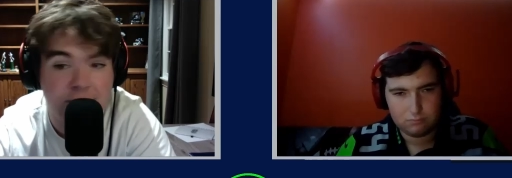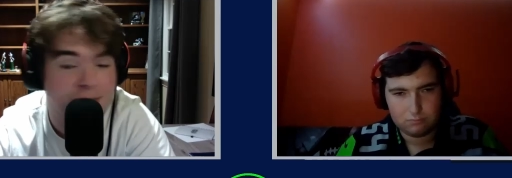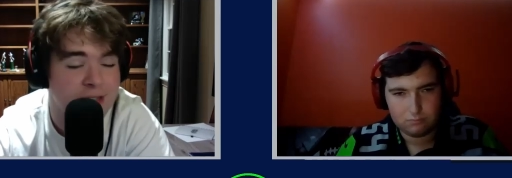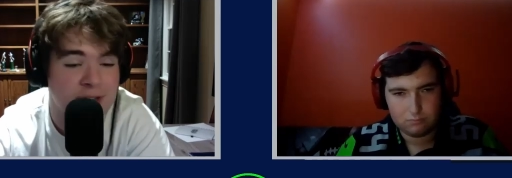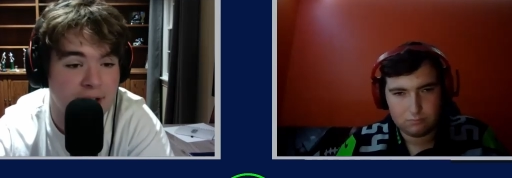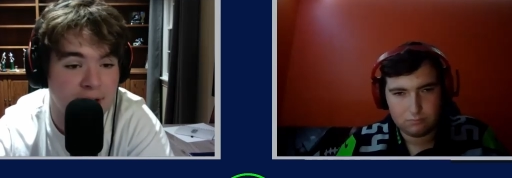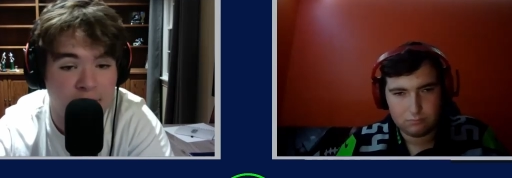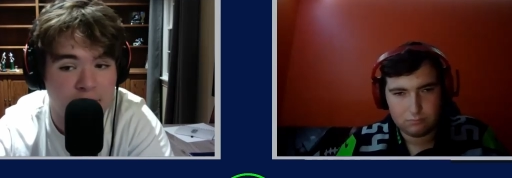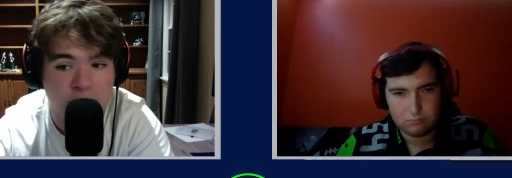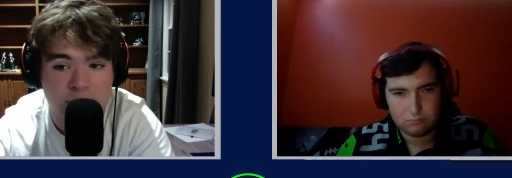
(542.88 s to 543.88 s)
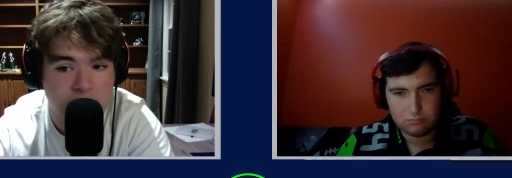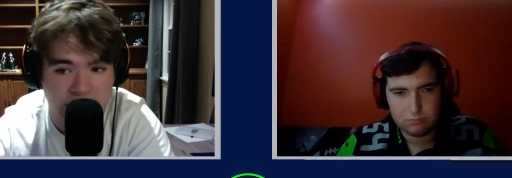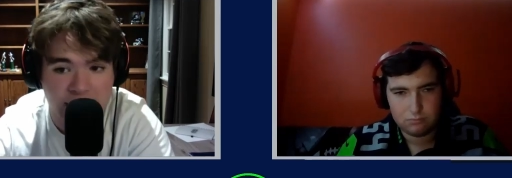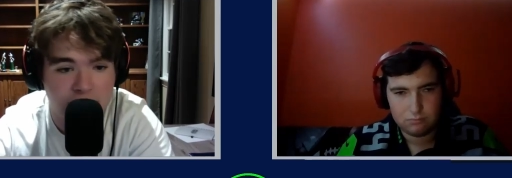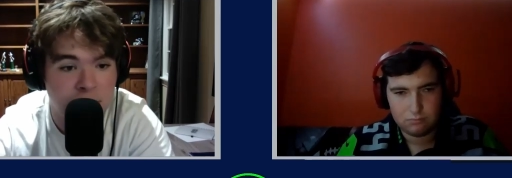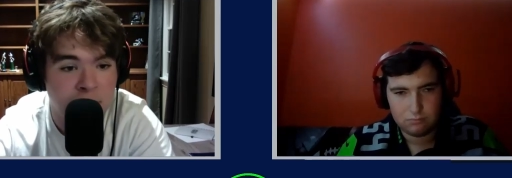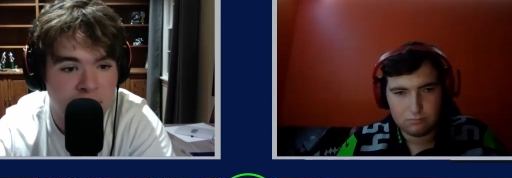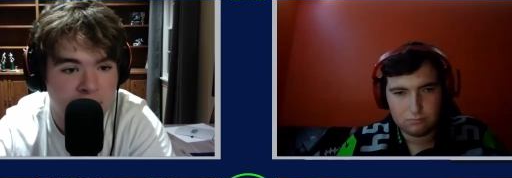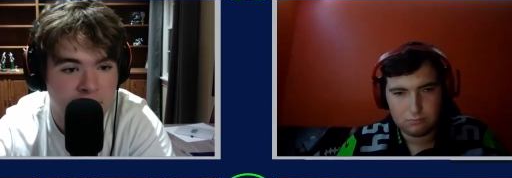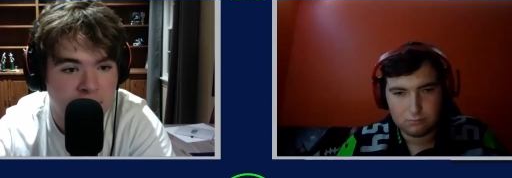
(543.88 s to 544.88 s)
Speaker 1: he just got cut. Sign him.
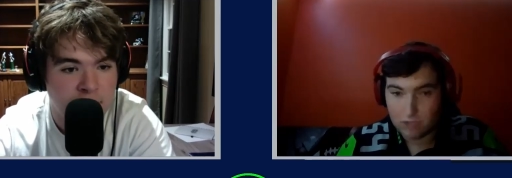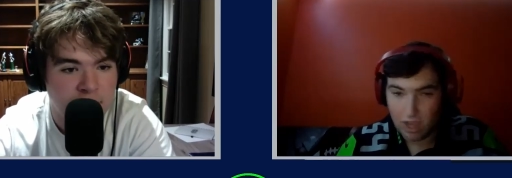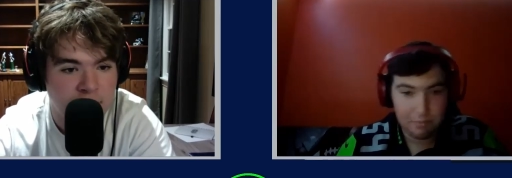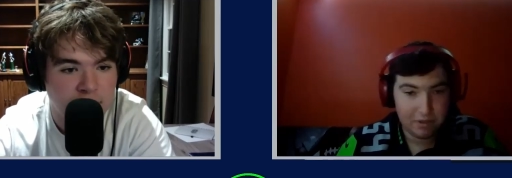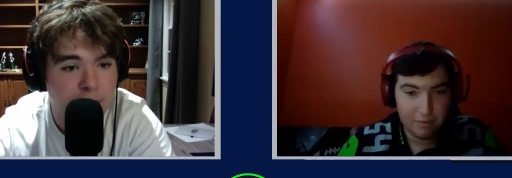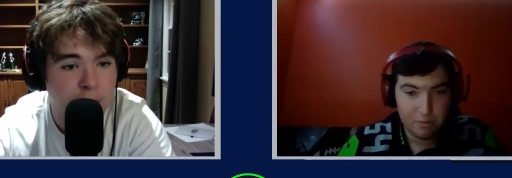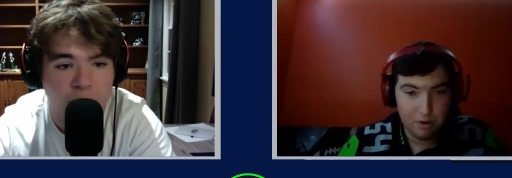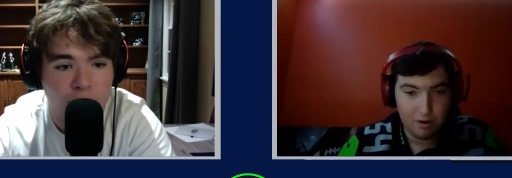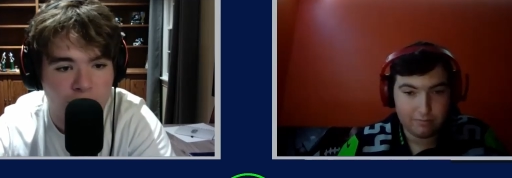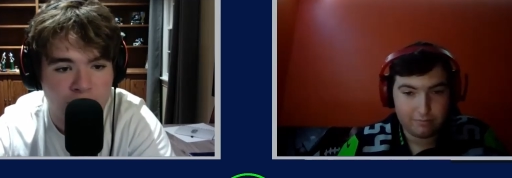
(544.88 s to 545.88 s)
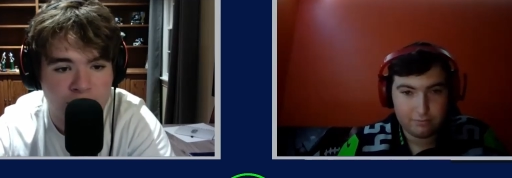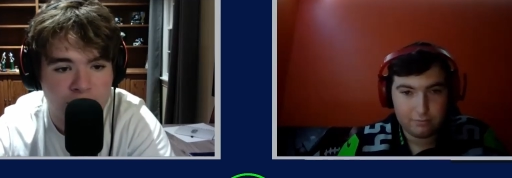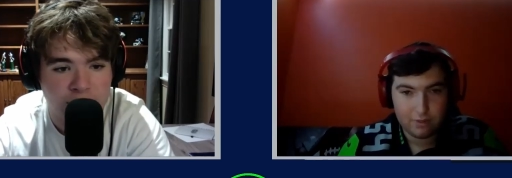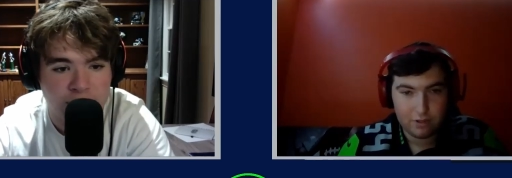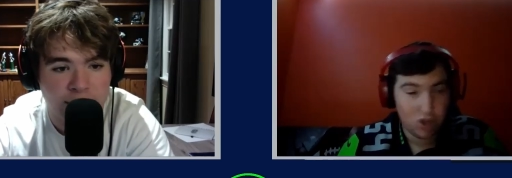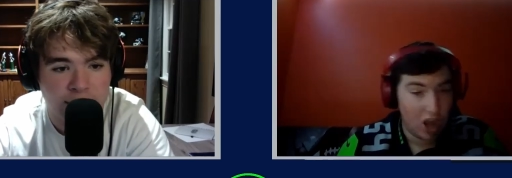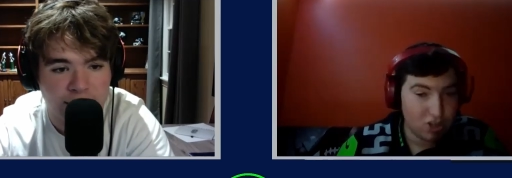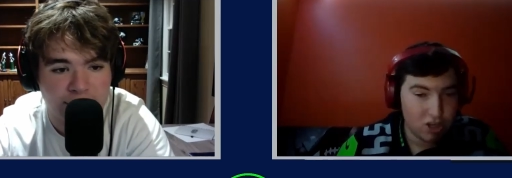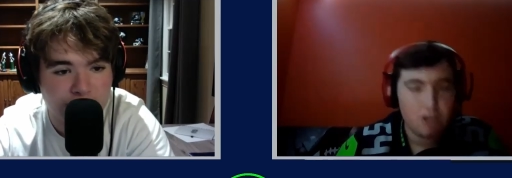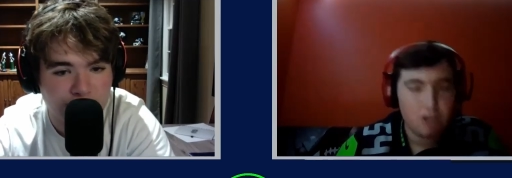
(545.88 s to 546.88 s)
Speaker 2: Sign him. Let him go. Ball. Yeah, Josh,
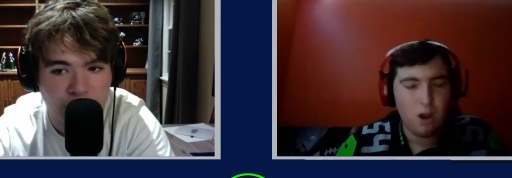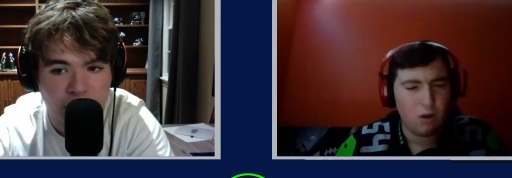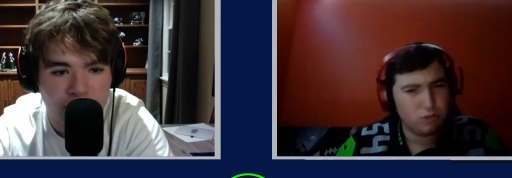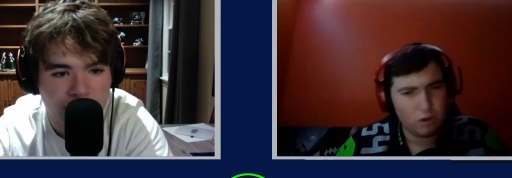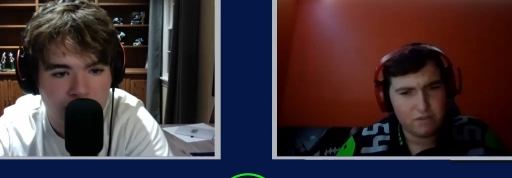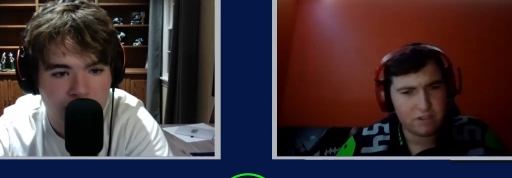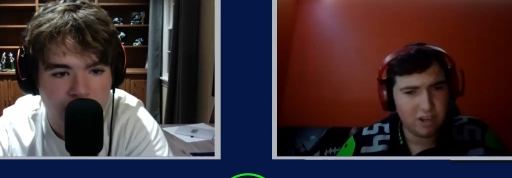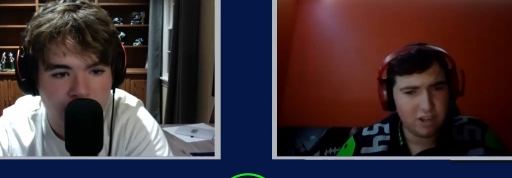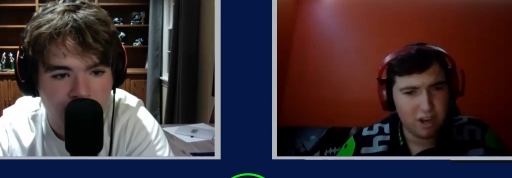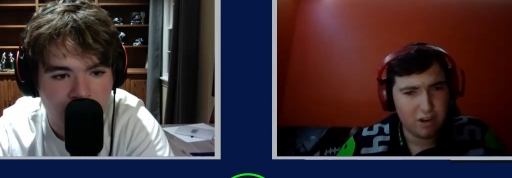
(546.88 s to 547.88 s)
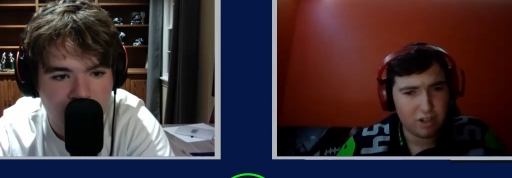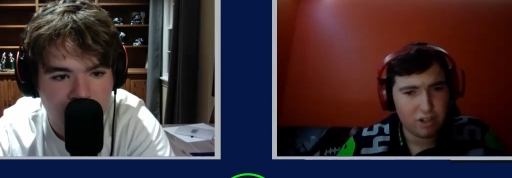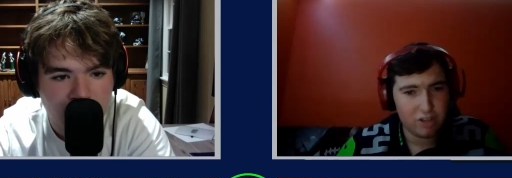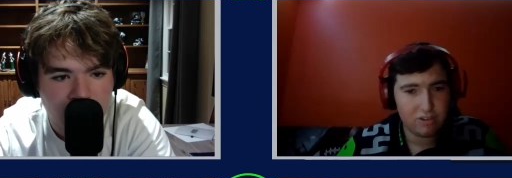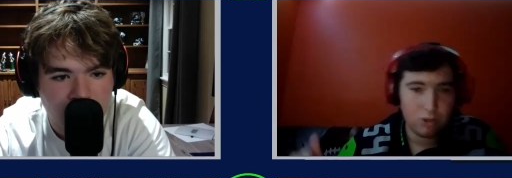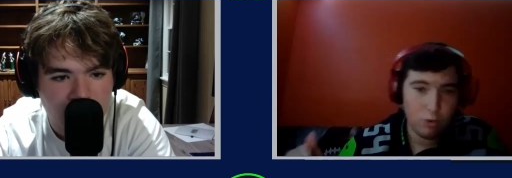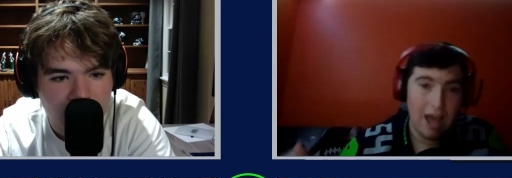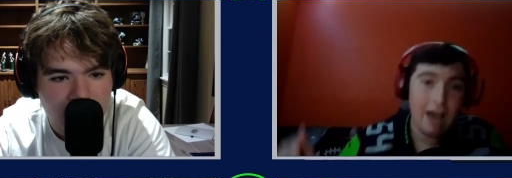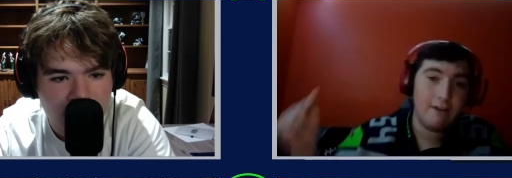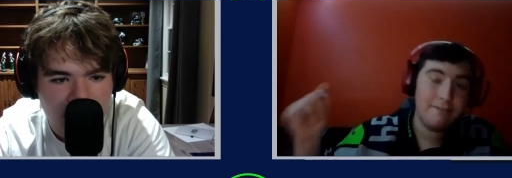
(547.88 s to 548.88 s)
give him the ball. No, don't even sign Kerryon Johnson.
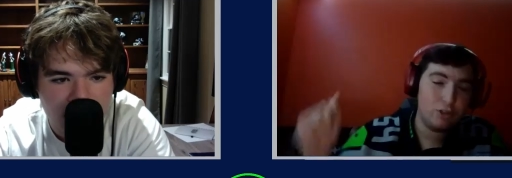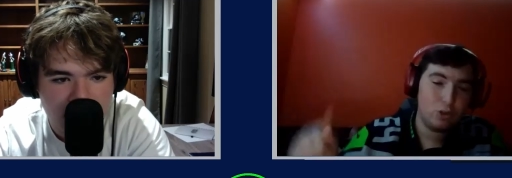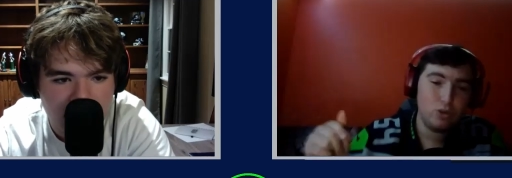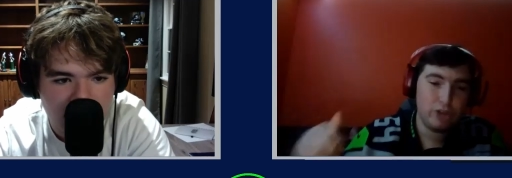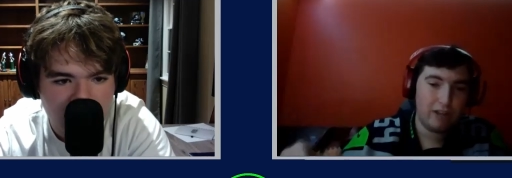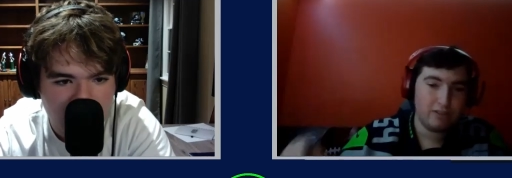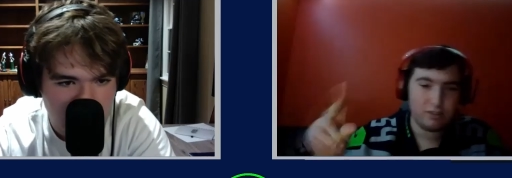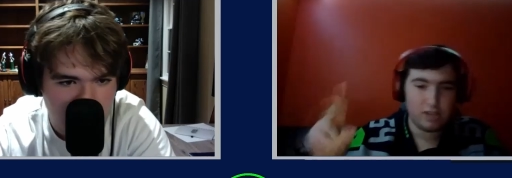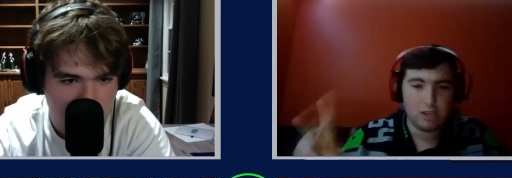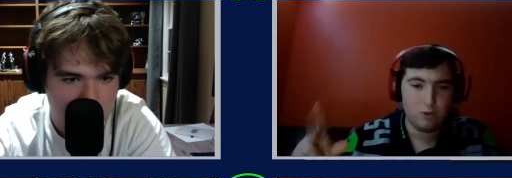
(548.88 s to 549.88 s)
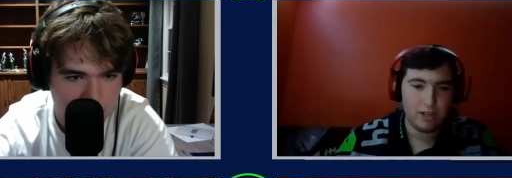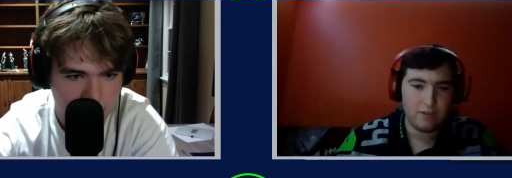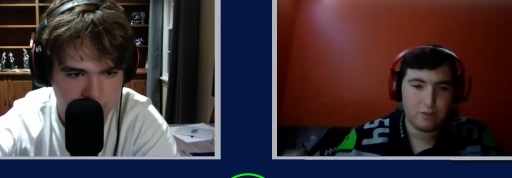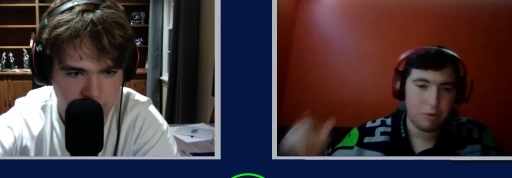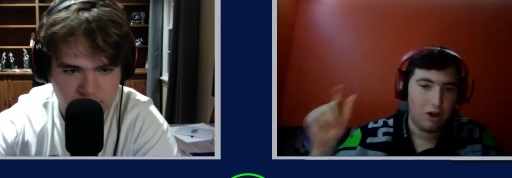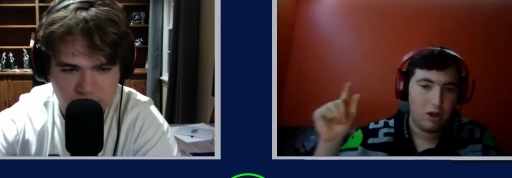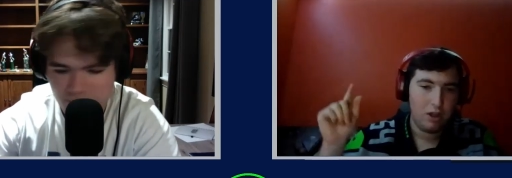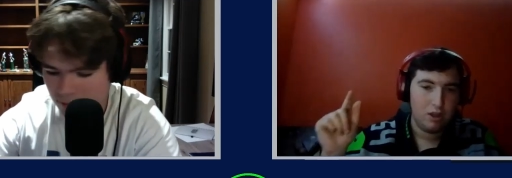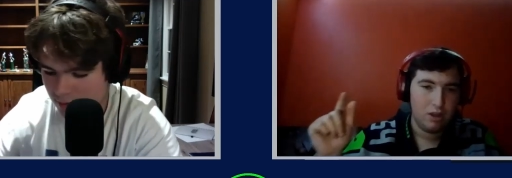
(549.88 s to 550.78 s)
You have two Johnsons that you need to give the ball.